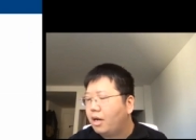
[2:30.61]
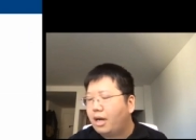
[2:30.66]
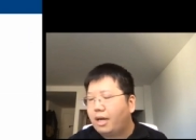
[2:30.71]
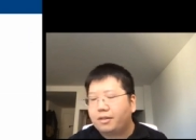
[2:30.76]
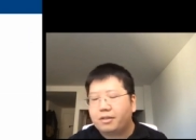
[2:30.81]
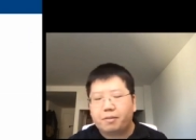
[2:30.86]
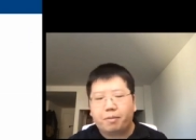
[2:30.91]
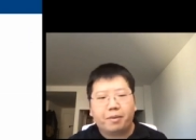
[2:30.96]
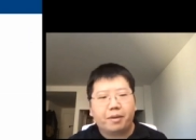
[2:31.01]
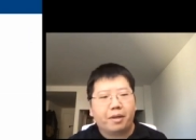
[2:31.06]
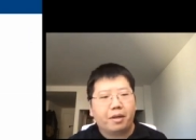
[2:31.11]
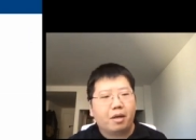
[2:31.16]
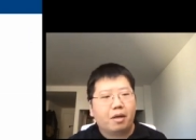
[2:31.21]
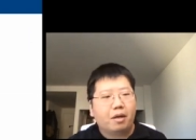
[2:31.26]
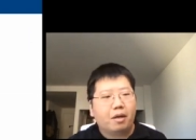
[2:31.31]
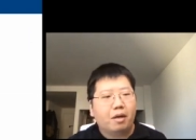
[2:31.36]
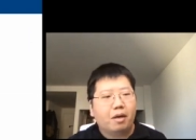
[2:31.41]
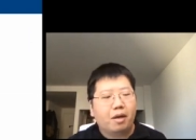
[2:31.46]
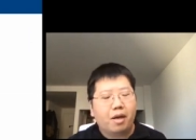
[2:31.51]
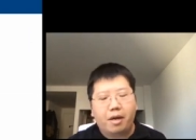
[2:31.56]
at the
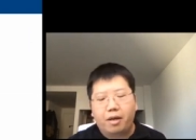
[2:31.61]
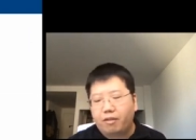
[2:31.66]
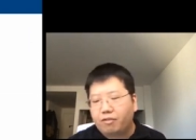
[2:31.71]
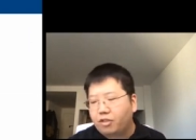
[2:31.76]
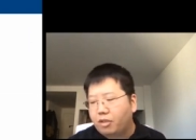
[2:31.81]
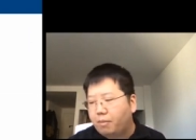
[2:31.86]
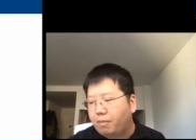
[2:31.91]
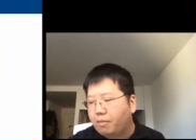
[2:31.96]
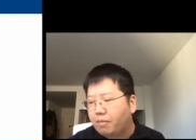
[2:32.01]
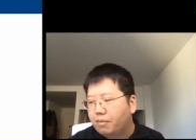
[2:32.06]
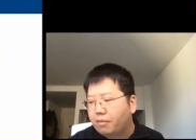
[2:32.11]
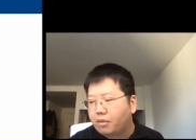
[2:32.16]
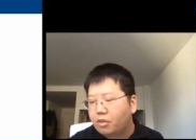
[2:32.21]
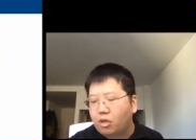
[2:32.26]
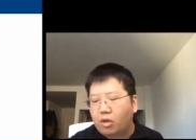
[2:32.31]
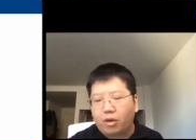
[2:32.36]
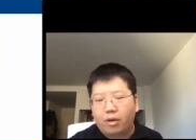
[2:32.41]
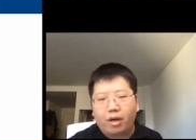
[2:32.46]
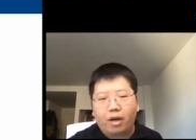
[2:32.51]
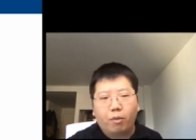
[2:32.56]
end of the
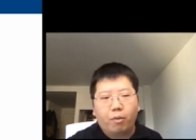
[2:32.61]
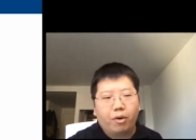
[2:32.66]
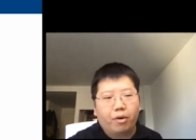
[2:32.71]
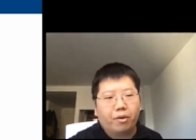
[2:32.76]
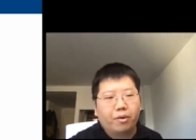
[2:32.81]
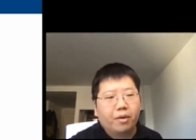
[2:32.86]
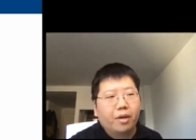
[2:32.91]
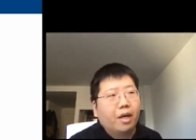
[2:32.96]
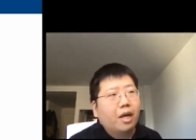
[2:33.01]
talk, I will